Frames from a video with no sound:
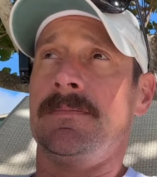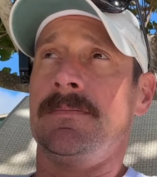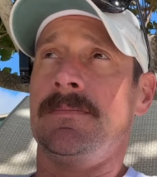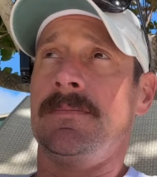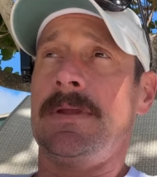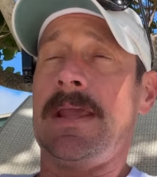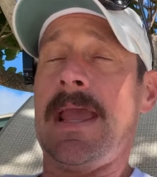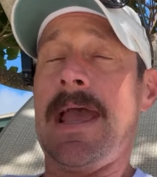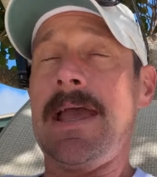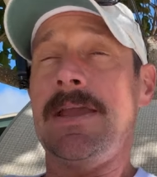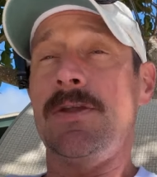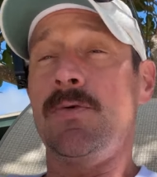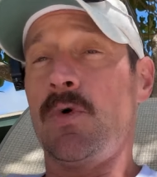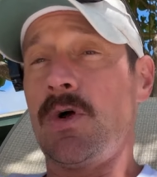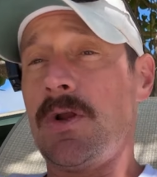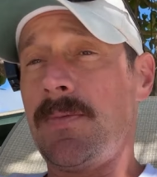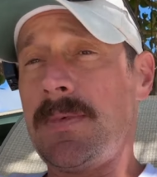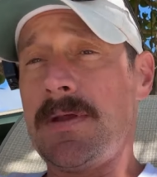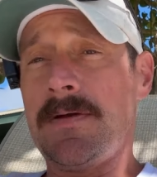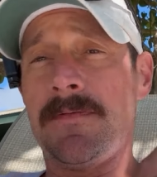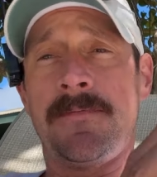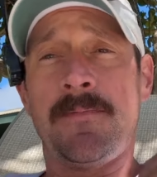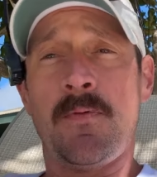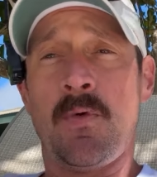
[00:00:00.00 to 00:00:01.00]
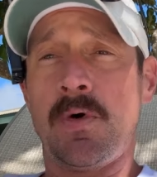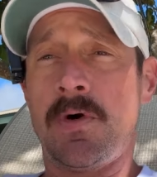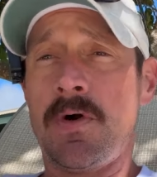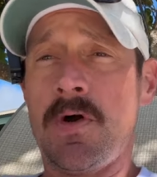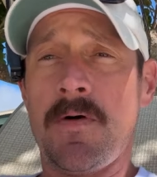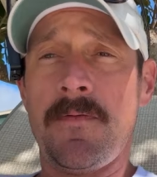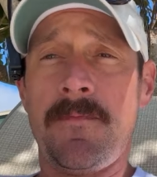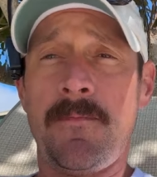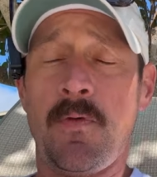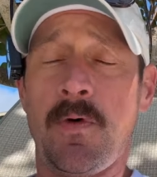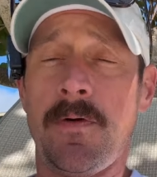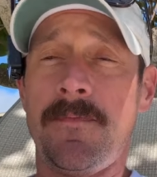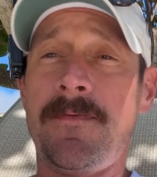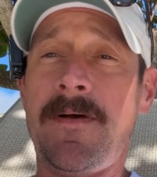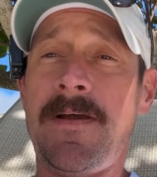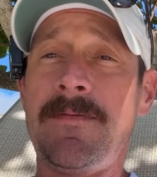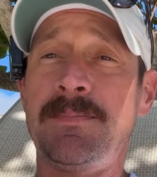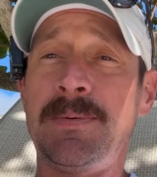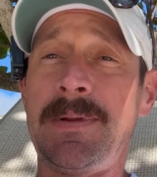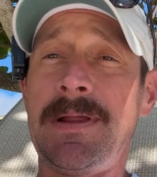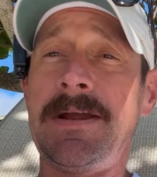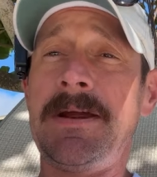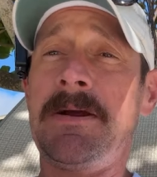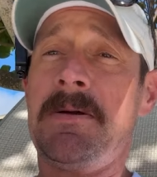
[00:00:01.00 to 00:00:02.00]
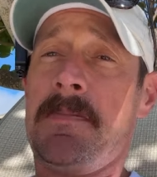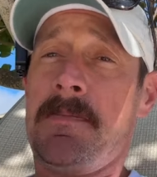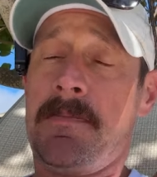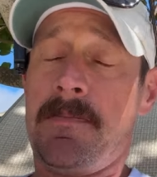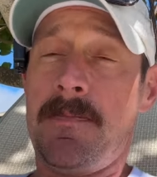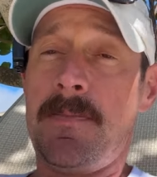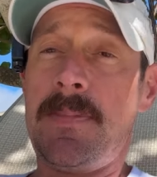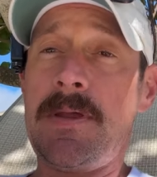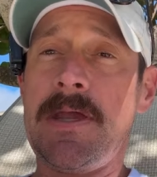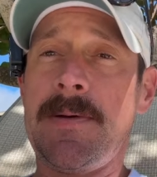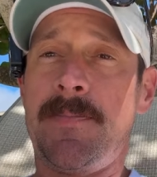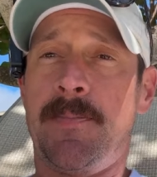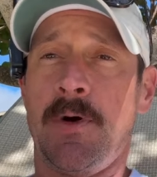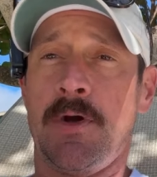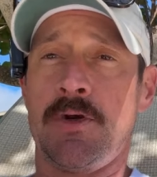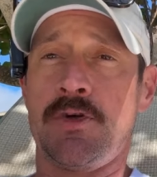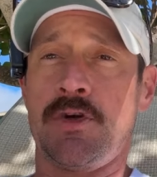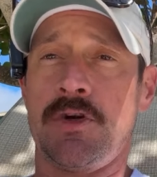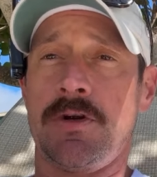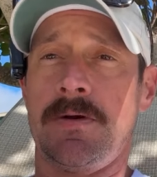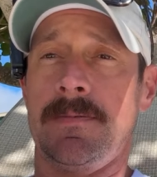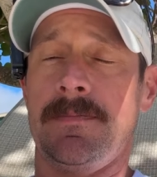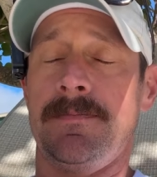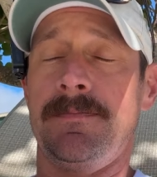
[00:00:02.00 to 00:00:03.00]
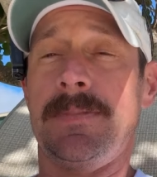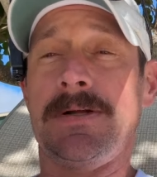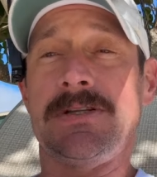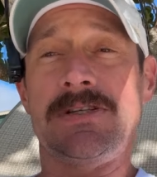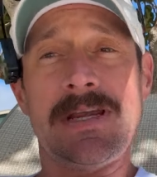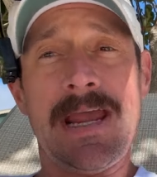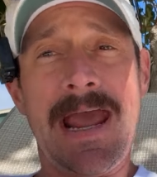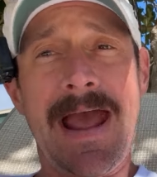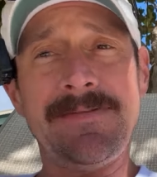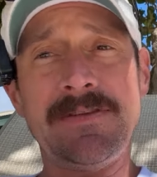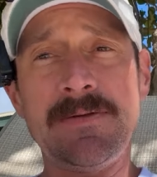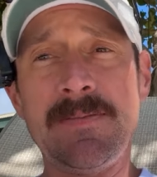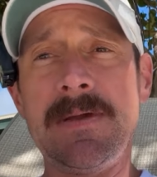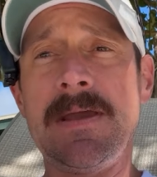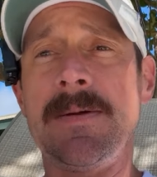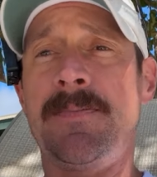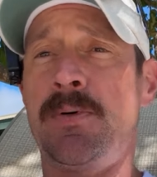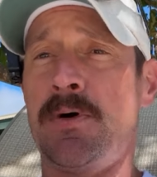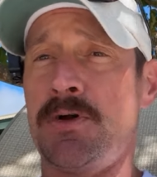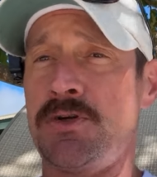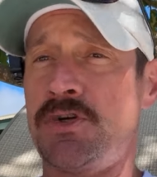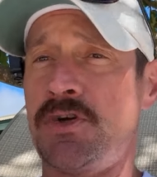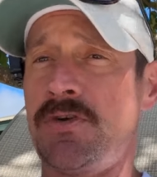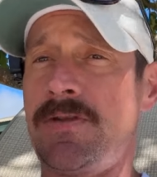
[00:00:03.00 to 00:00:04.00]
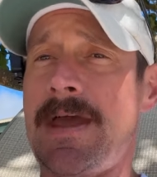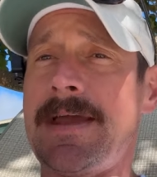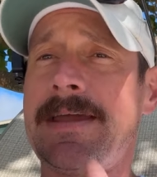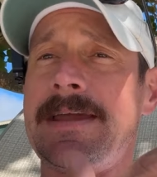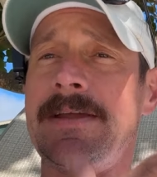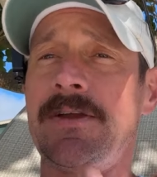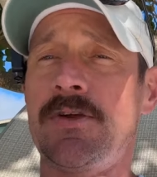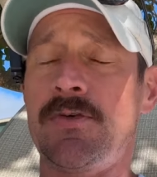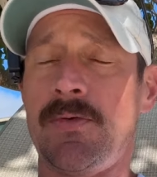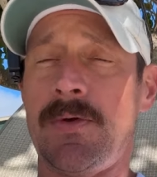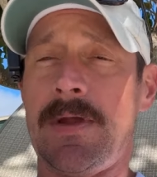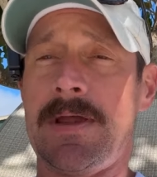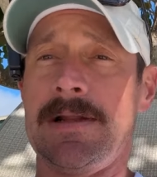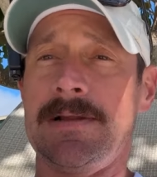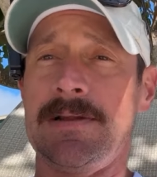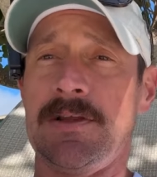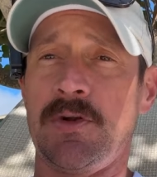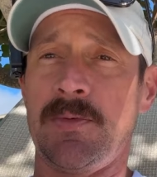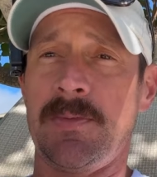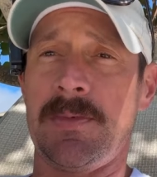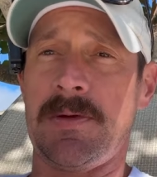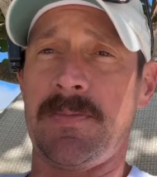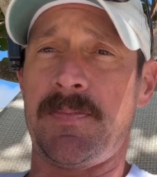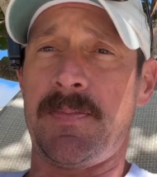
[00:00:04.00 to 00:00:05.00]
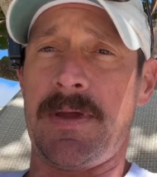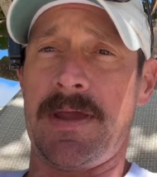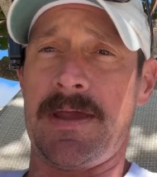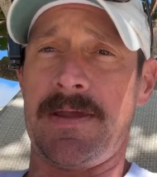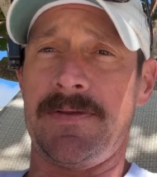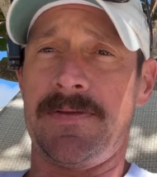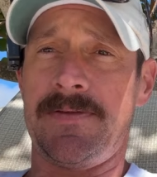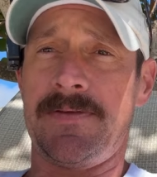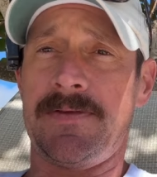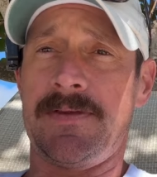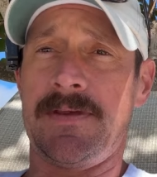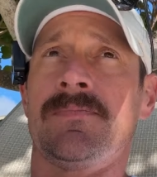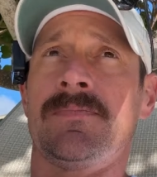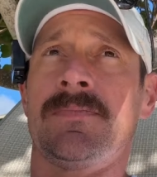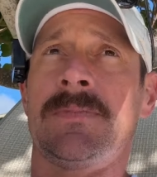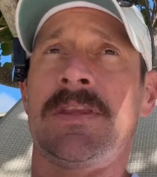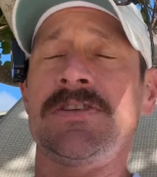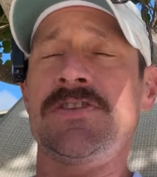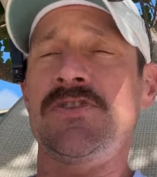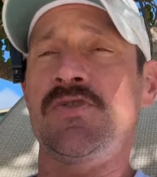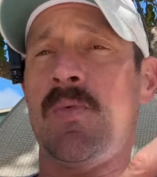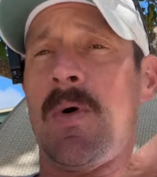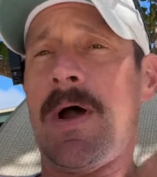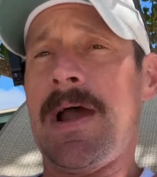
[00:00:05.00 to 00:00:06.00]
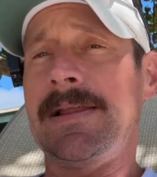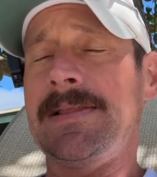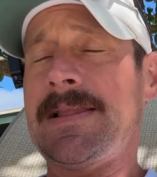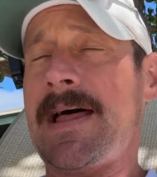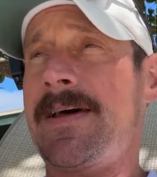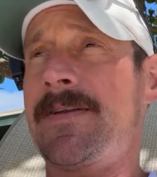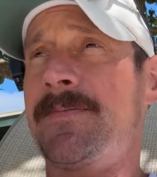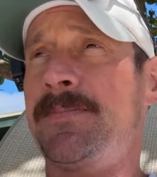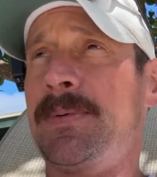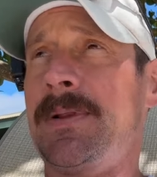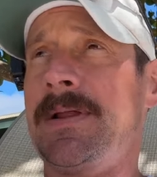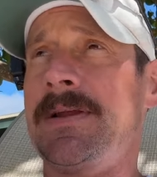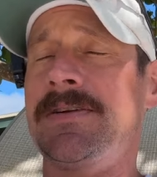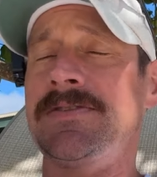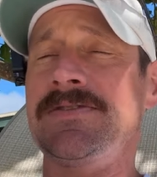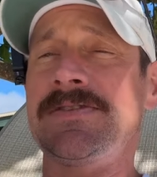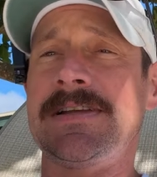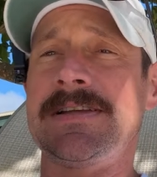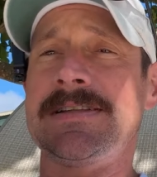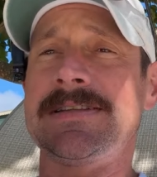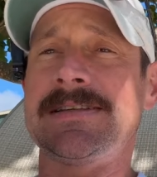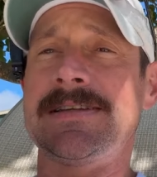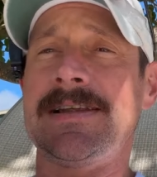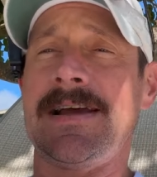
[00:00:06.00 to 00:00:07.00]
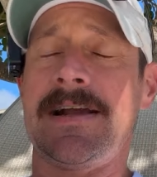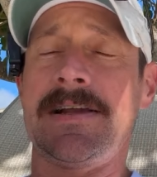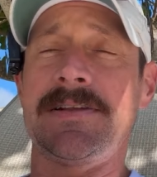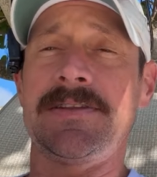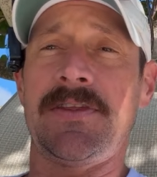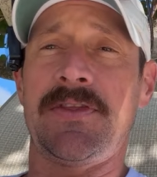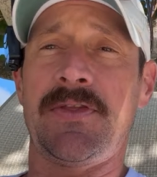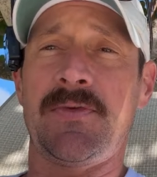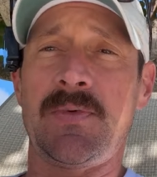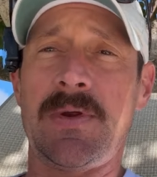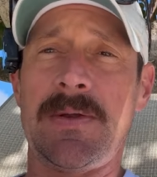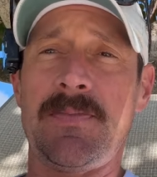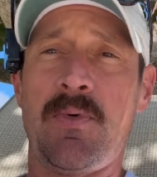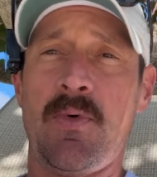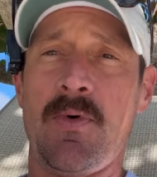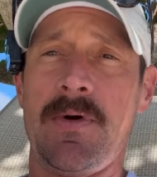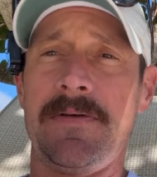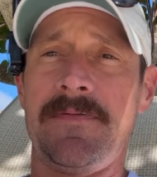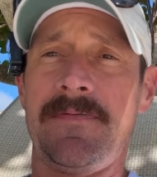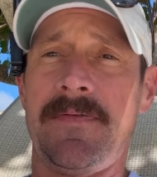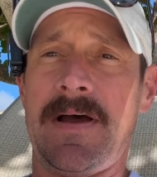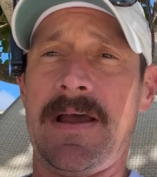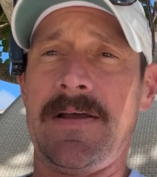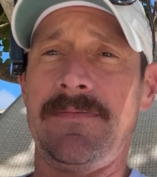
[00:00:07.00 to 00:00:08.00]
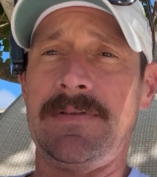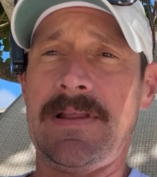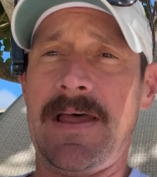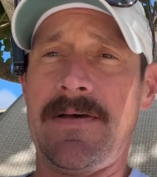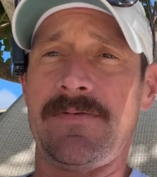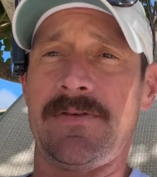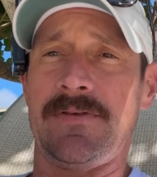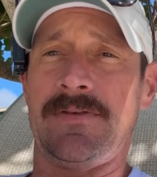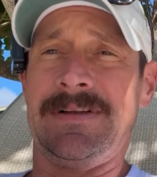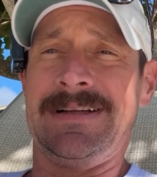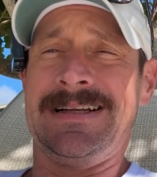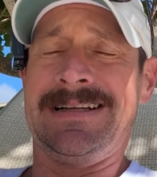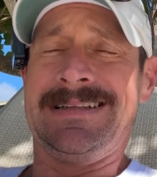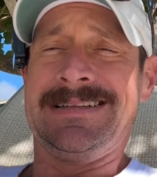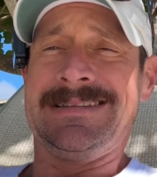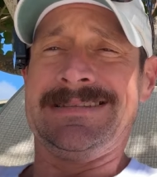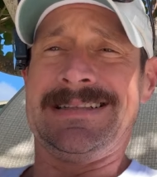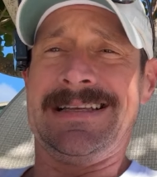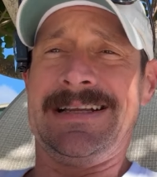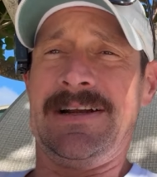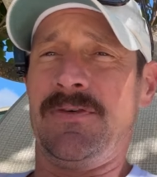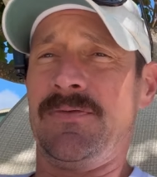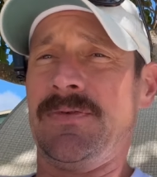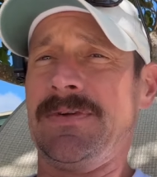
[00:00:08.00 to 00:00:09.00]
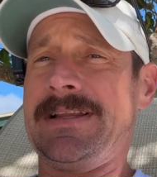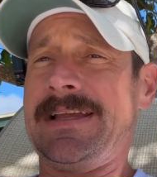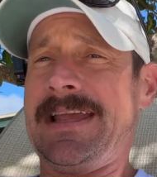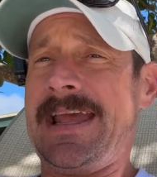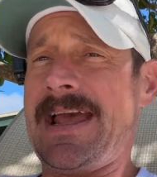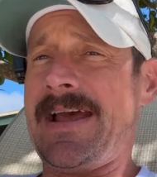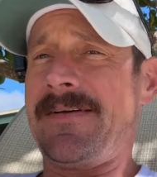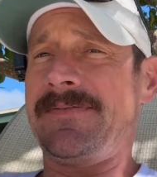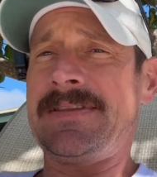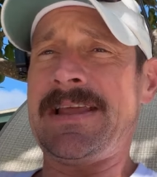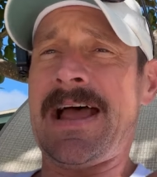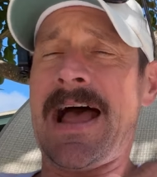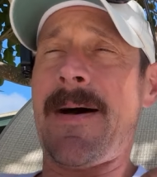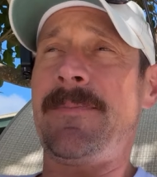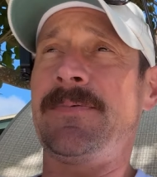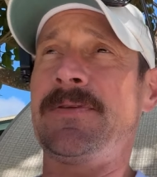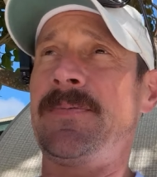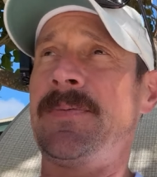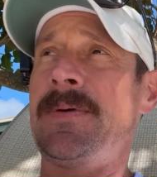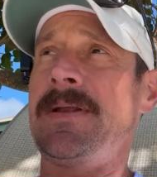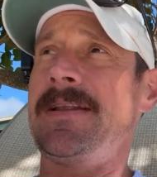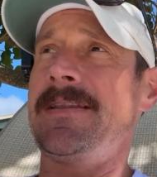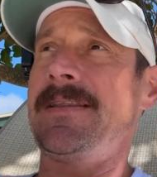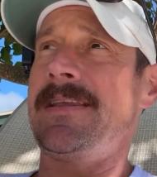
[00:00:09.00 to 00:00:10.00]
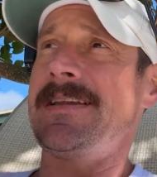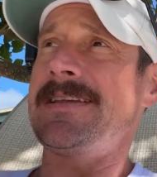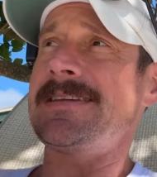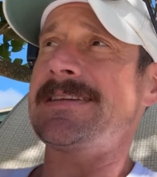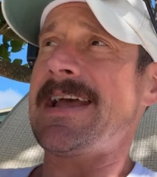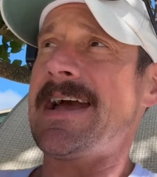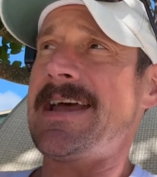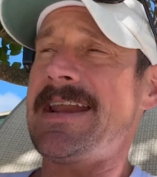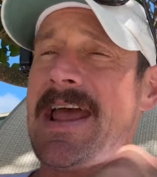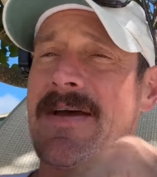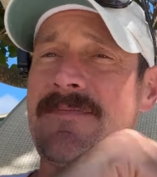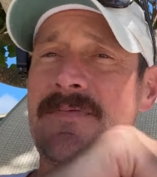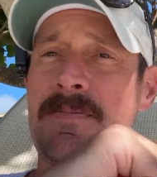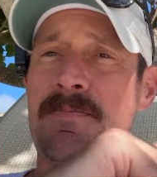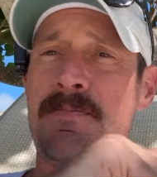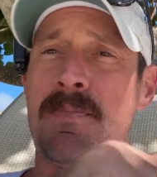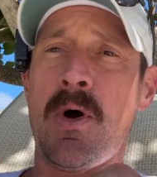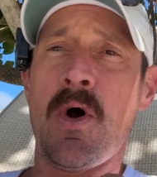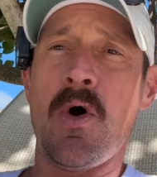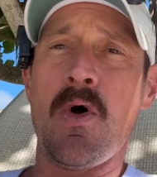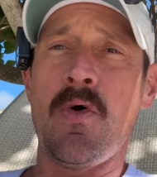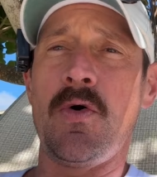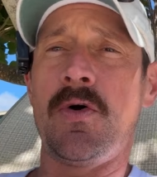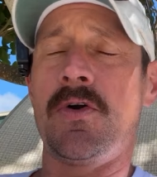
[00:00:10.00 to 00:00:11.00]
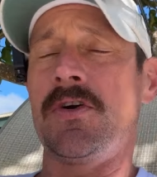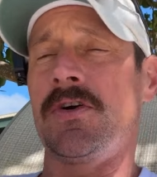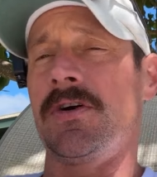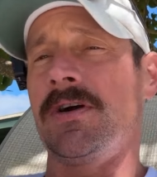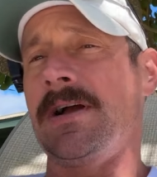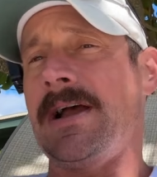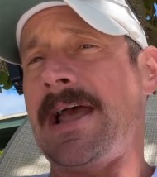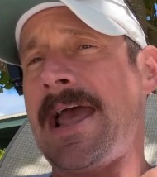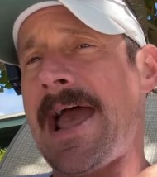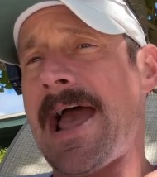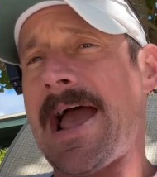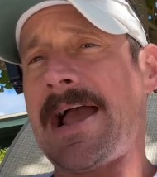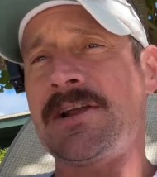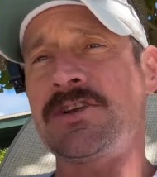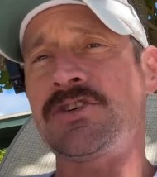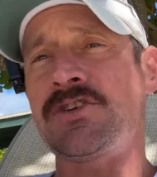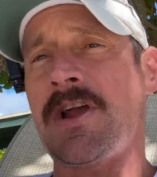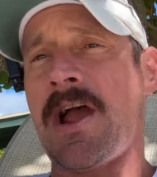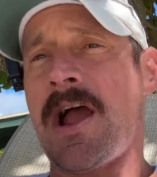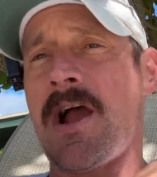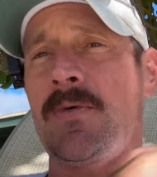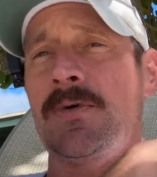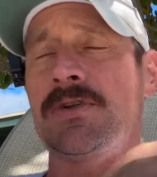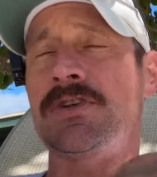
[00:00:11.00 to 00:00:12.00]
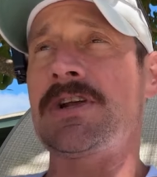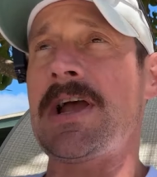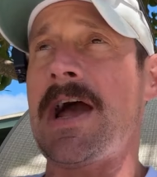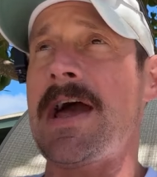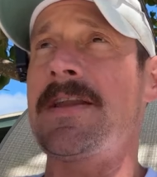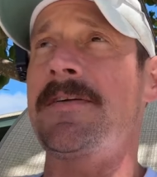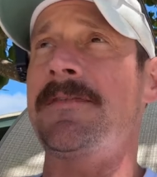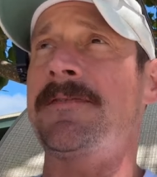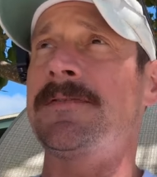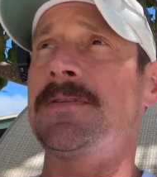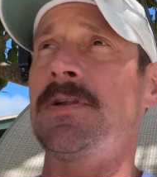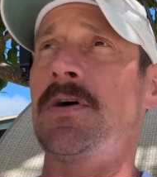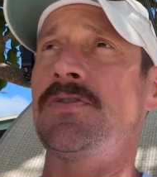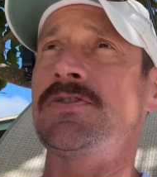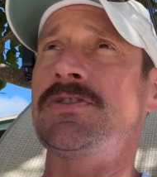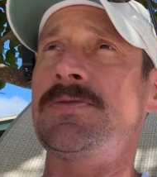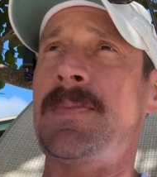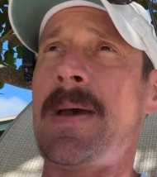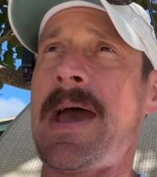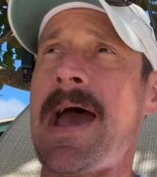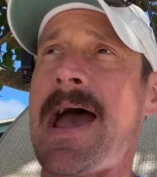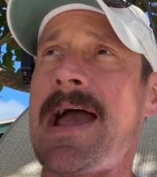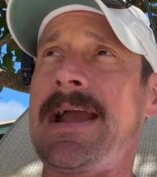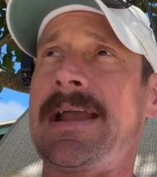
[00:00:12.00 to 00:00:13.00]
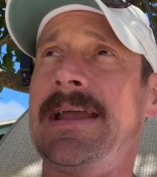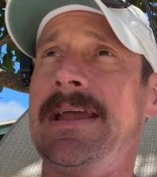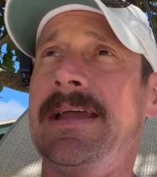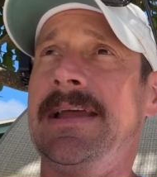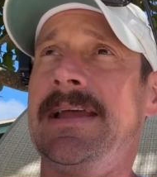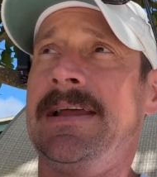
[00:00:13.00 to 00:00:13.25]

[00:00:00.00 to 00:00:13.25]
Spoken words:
Yeah, you want to be a 4.0, 4.5 player? Be a pusher. But you have to be a pusher that can create a little bit of pace. This is why a lot of players get stuck at the 3.5 level. They don't really have topspin and they just kind of have a poke or a hack shot which kind of floats back.